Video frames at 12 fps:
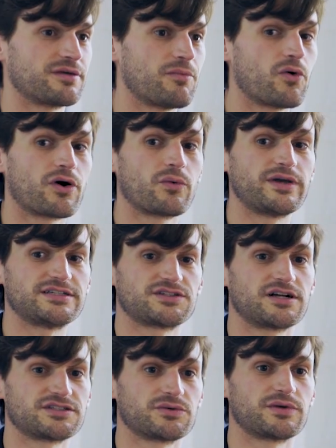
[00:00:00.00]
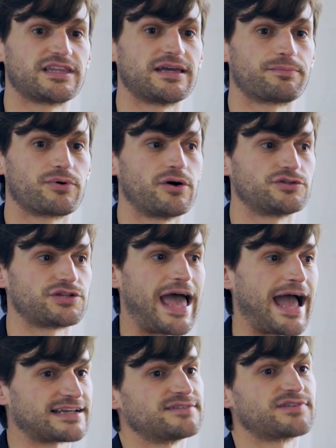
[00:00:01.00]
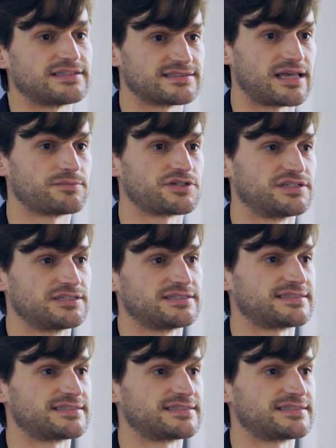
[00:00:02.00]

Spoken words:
the more we start to really approach active consumption